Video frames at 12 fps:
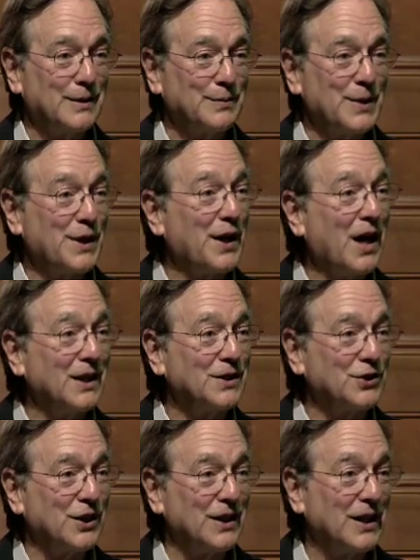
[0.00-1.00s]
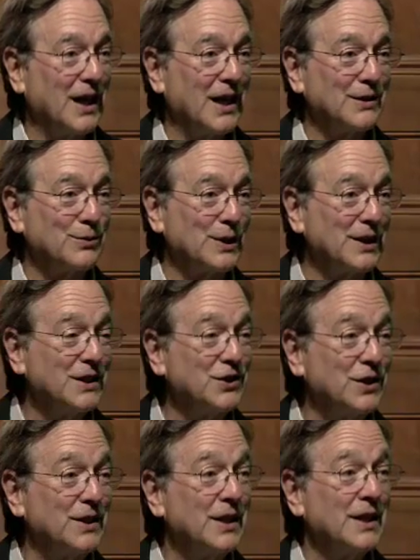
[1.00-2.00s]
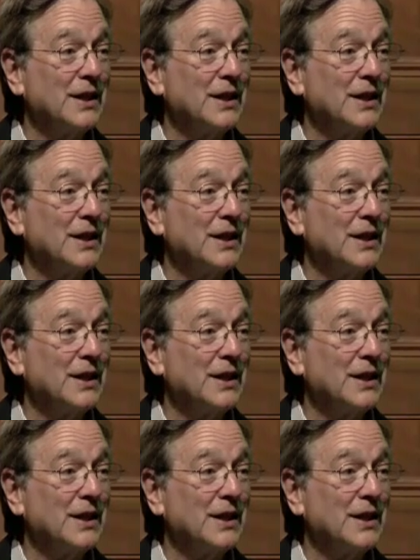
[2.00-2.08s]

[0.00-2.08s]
mythology and religion,